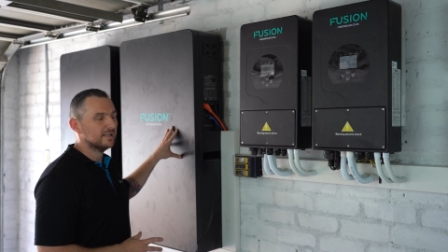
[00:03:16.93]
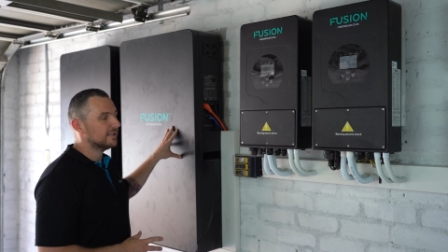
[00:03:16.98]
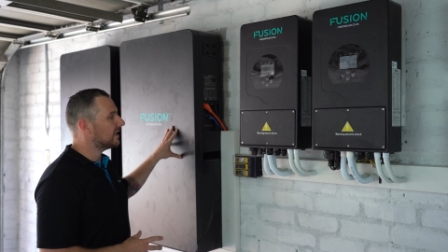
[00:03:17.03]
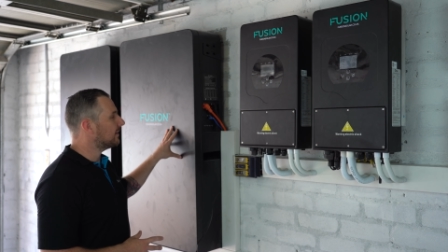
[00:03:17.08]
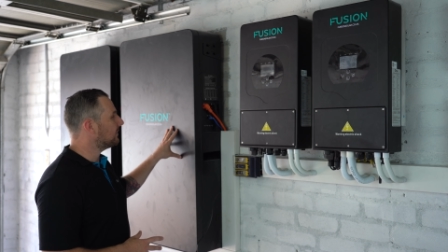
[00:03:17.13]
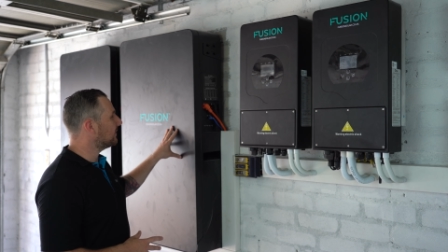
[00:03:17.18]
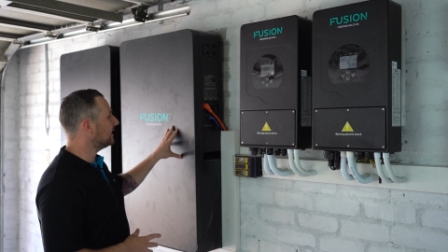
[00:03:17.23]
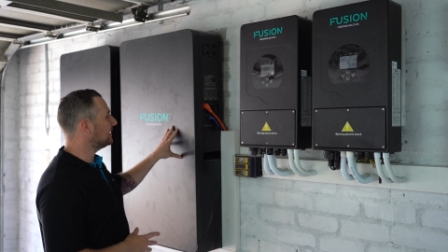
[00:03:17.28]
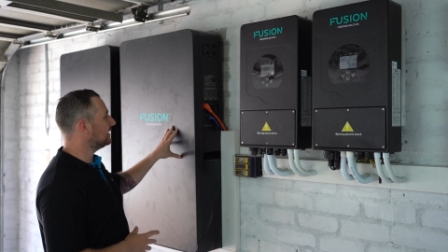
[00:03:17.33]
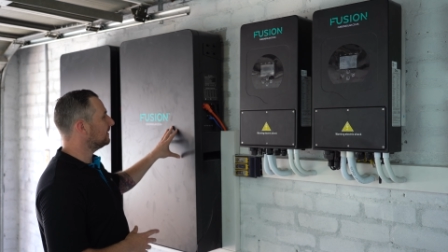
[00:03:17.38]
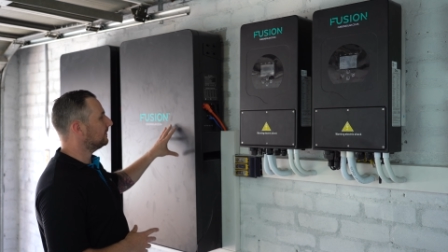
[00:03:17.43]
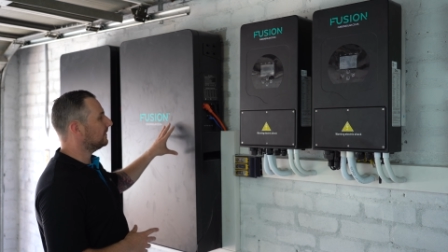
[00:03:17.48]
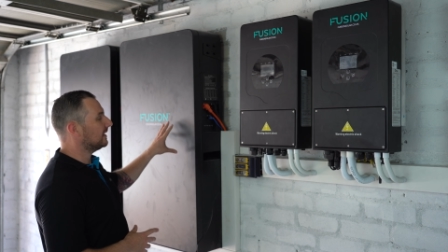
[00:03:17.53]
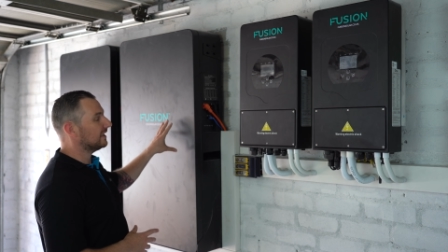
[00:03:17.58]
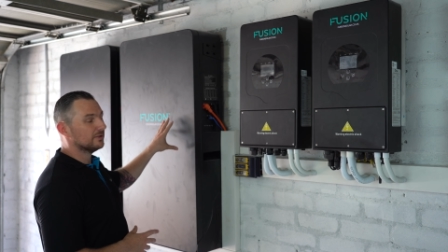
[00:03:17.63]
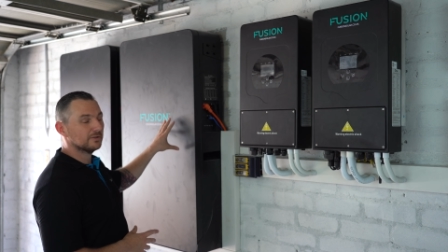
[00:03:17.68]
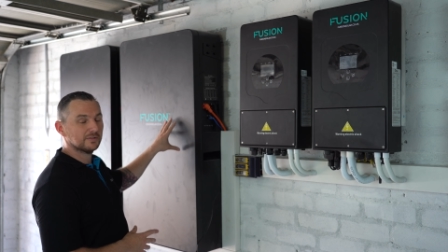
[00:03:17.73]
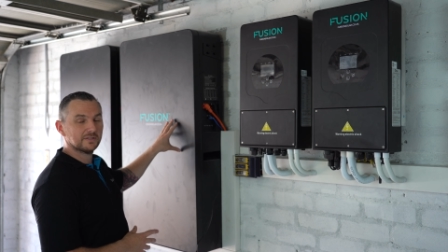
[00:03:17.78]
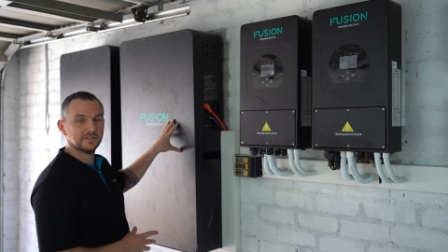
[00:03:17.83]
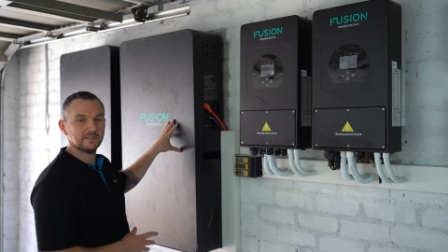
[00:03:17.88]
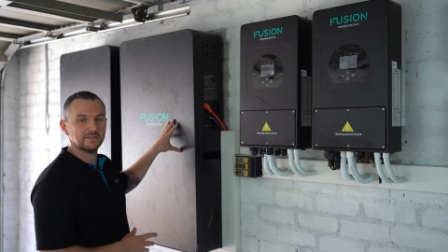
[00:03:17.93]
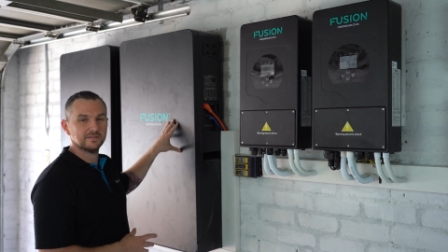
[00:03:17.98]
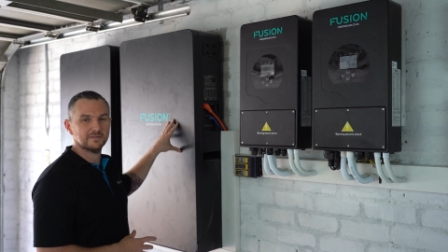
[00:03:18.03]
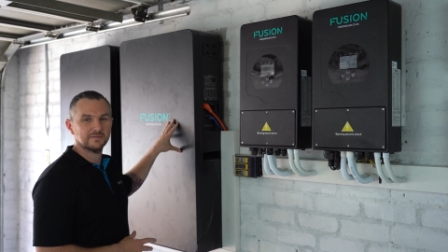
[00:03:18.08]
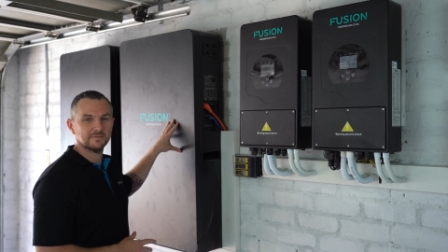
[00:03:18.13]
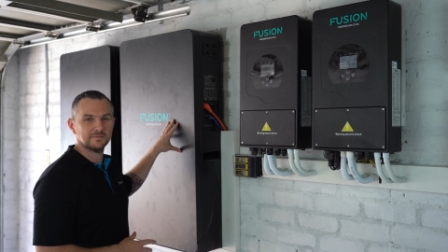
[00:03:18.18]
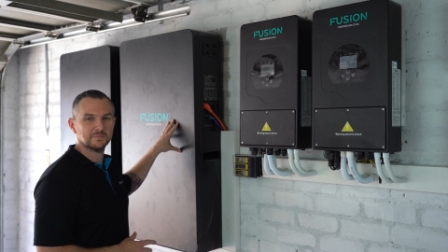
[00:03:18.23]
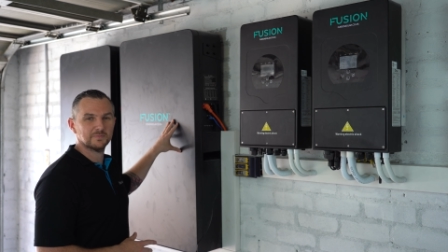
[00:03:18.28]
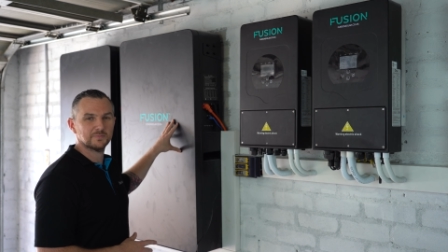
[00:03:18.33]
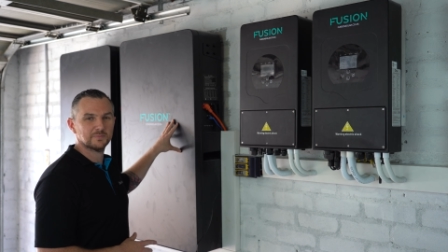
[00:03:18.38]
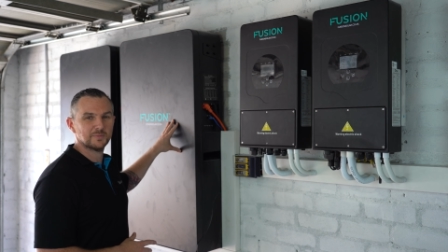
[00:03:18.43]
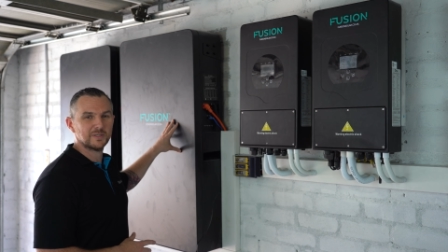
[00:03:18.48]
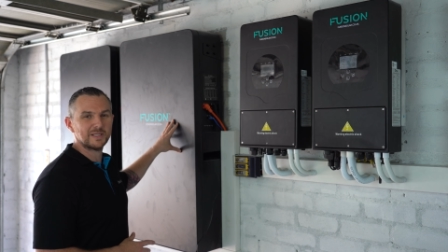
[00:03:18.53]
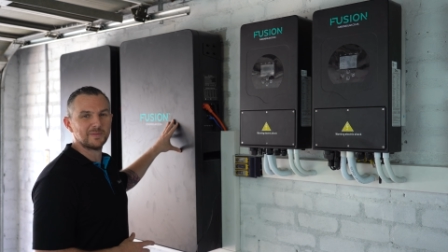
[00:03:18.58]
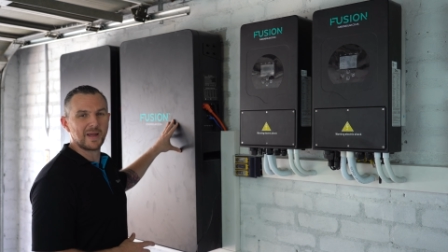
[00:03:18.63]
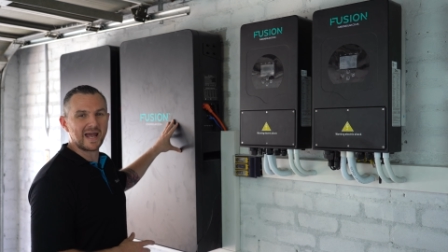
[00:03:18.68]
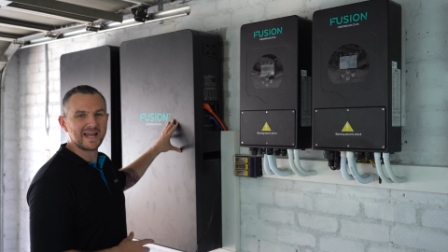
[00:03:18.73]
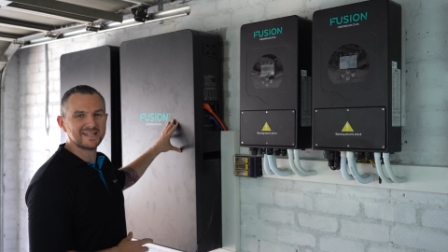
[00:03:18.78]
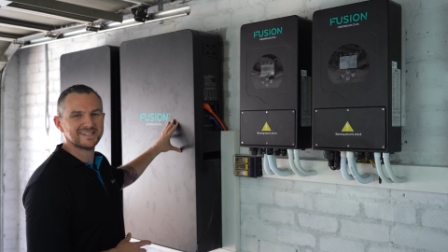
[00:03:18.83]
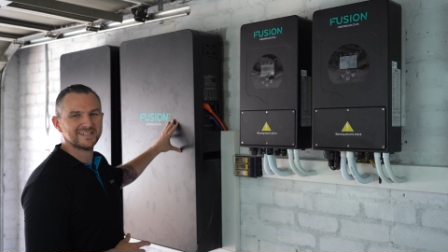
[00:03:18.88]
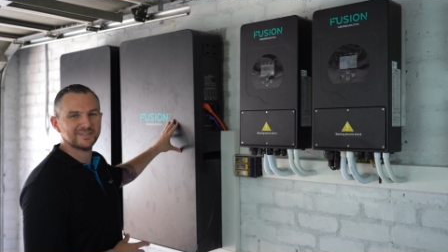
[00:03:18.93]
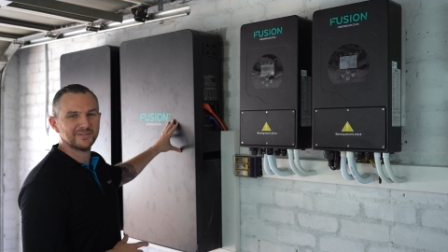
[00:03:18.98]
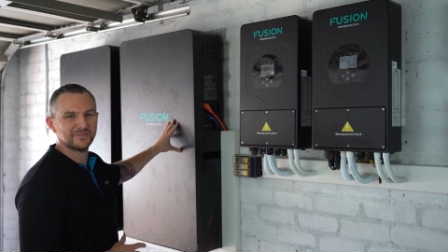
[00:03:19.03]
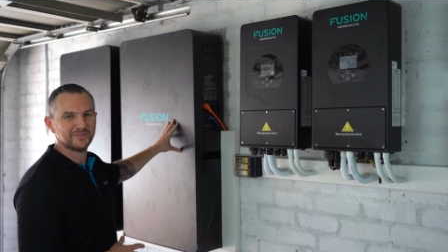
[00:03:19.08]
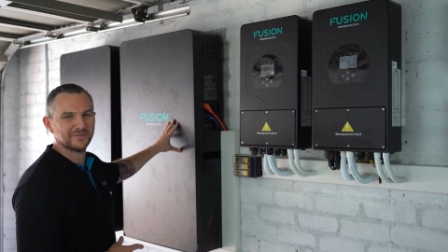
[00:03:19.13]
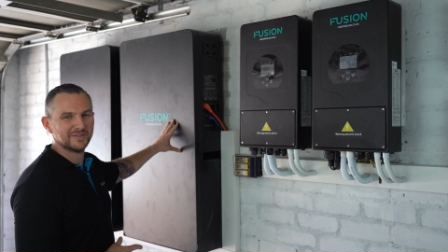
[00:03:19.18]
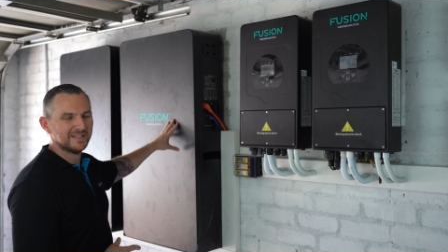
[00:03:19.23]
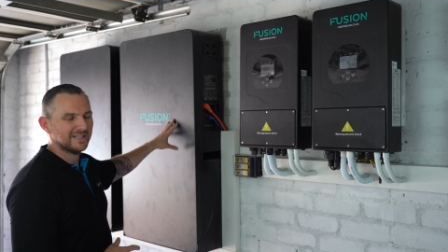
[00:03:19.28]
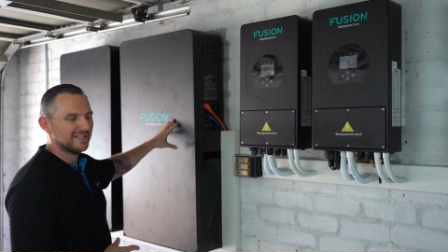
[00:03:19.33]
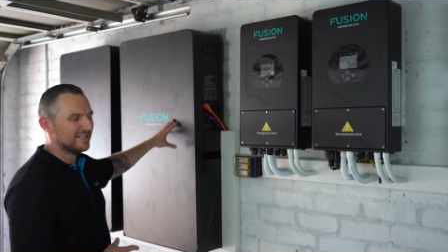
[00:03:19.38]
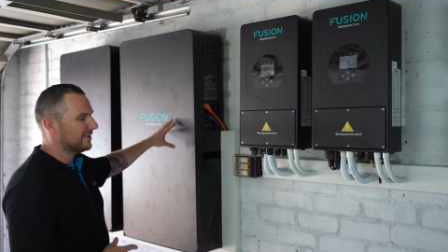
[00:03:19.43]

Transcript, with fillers: They may, may look pretty massive,